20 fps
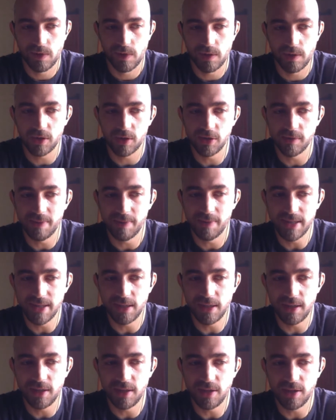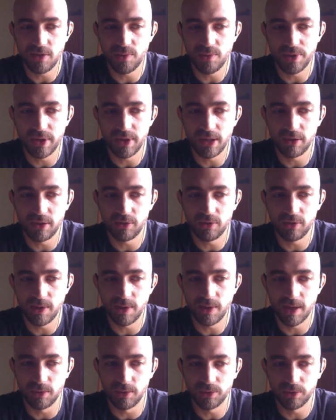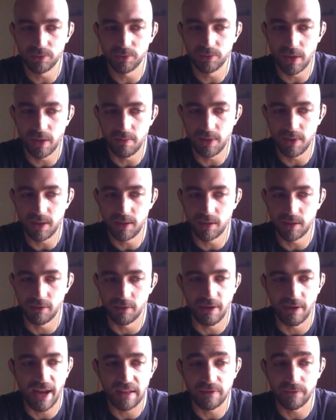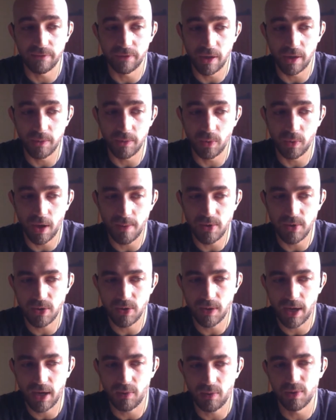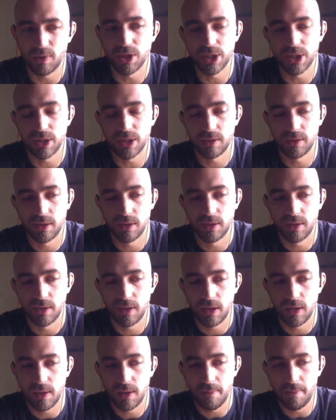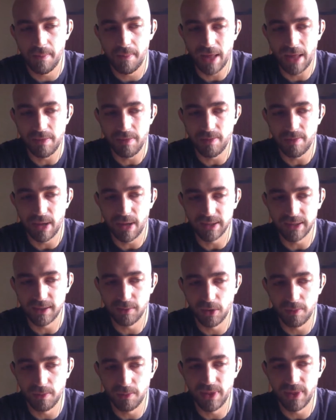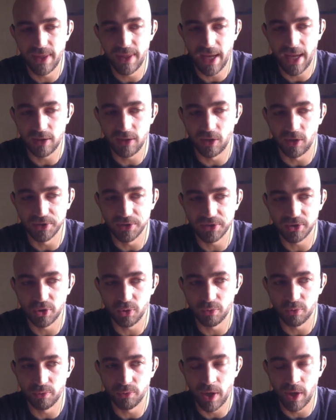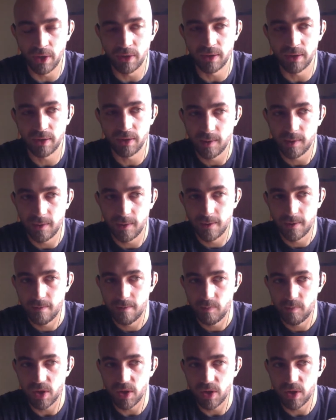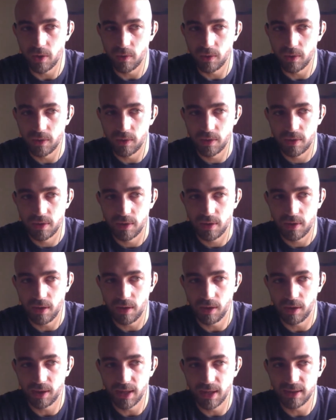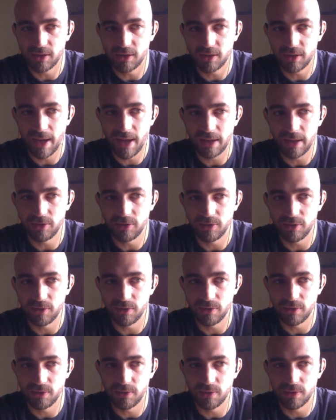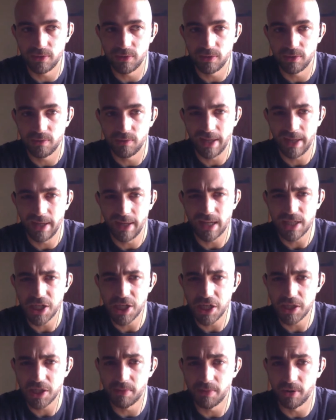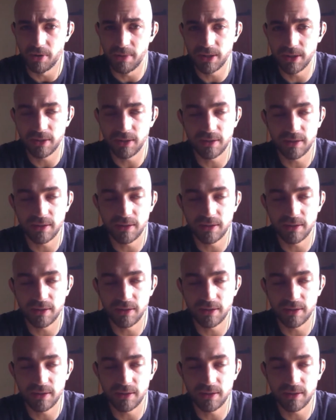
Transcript: basically you would need to be able to run Meteor Add from the web UI, which might be possible, but then also run, a git command to make that change permanent.